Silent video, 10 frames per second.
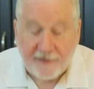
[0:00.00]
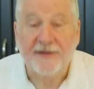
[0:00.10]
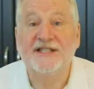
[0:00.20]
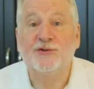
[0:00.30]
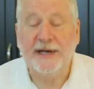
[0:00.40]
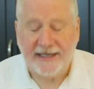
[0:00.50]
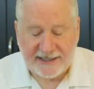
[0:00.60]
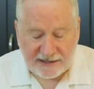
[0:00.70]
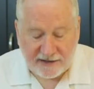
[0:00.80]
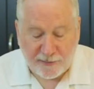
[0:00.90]
The
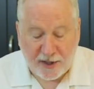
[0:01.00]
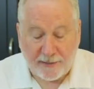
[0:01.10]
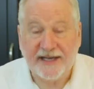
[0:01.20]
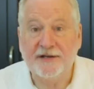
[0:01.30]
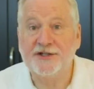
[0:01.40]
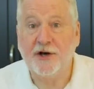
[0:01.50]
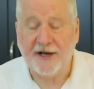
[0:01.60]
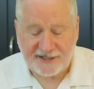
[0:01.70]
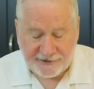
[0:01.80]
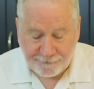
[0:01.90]
sweetness of the barbecue
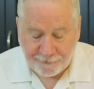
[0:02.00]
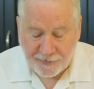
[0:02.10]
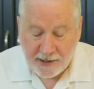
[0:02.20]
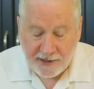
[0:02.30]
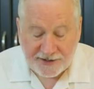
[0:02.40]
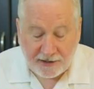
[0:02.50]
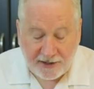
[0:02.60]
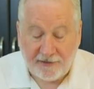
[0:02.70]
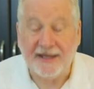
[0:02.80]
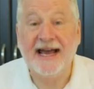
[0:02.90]
sauce,
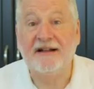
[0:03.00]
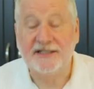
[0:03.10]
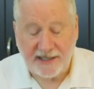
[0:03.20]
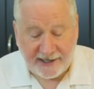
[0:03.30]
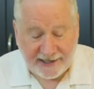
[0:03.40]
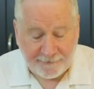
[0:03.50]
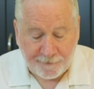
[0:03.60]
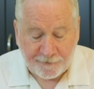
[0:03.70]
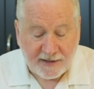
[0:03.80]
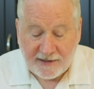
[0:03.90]
totally on the outside,
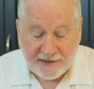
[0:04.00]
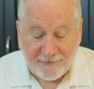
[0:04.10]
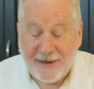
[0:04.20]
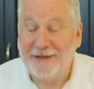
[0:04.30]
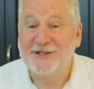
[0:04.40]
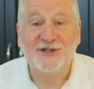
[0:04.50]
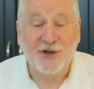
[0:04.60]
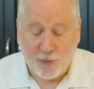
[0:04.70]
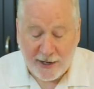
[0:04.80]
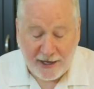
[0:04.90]
melts
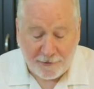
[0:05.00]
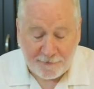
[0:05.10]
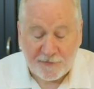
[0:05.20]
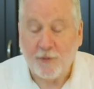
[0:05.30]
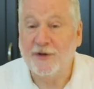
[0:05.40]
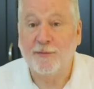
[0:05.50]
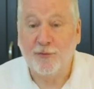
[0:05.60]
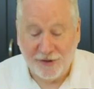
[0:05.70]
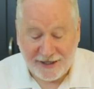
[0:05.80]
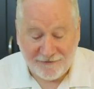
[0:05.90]
so well with the
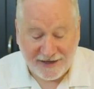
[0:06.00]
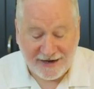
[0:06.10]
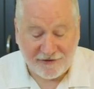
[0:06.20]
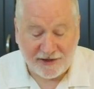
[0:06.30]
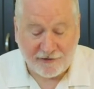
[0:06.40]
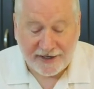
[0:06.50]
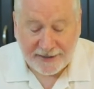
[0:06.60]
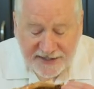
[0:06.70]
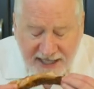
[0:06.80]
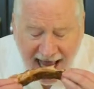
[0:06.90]
porky flavor of the
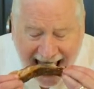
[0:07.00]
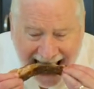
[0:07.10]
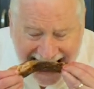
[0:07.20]
ribs.